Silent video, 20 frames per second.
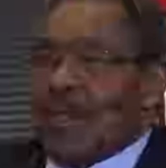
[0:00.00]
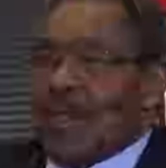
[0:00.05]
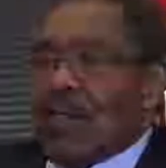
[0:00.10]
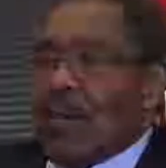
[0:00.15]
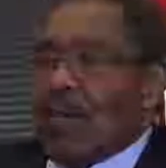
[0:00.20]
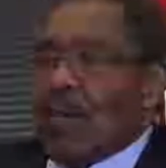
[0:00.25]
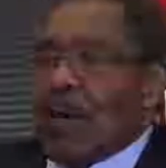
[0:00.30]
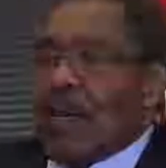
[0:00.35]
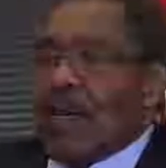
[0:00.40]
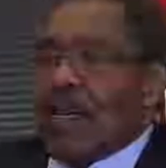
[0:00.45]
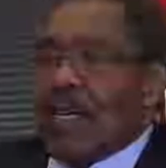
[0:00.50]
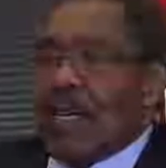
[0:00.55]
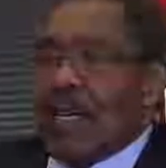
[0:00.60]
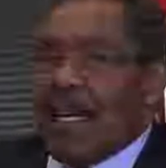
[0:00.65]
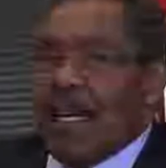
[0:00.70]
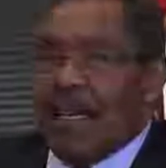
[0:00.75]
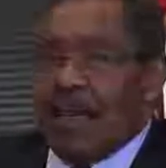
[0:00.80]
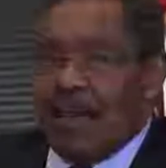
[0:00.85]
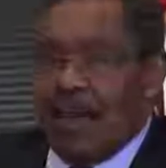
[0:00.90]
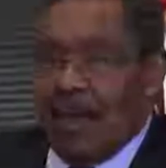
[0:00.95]

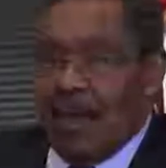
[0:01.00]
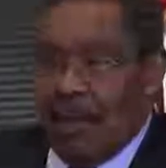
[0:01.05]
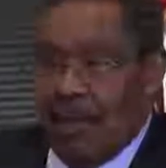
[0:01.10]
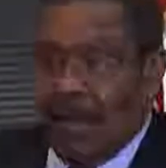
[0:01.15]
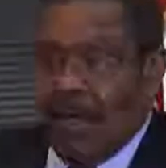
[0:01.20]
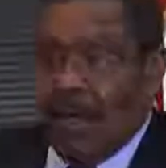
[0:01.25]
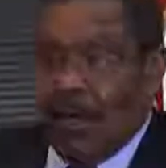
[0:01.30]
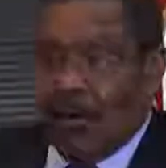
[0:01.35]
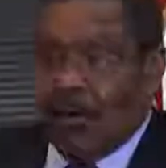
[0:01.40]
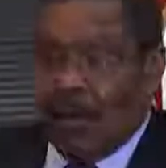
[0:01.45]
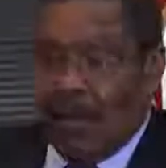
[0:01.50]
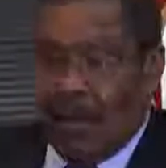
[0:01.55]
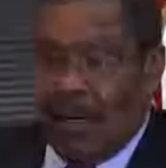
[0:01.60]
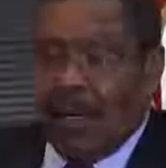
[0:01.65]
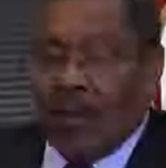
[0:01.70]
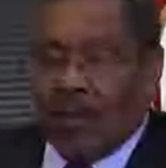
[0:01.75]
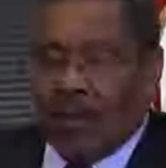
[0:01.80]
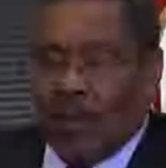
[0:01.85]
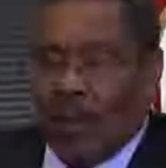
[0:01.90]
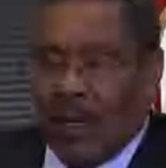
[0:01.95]
Monday, the
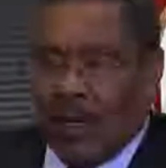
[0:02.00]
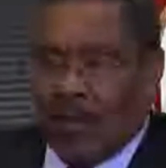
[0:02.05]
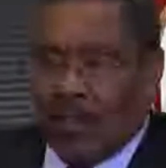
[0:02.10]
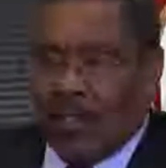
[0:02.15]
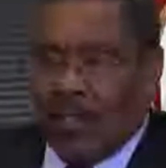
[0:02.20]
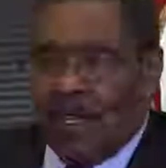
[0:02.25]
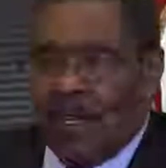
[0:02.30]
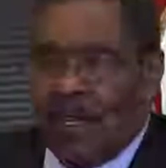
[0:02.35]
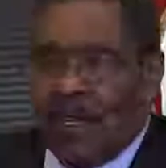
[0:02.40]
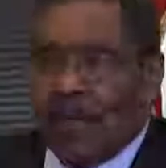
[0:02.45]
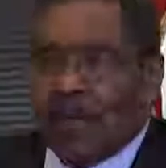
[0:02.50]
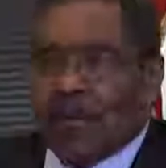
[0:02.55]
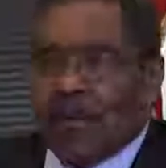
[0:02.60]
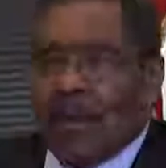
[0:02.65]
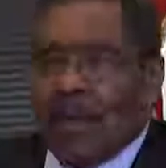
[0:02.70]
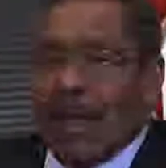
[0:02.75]
Eagles play on Sunday.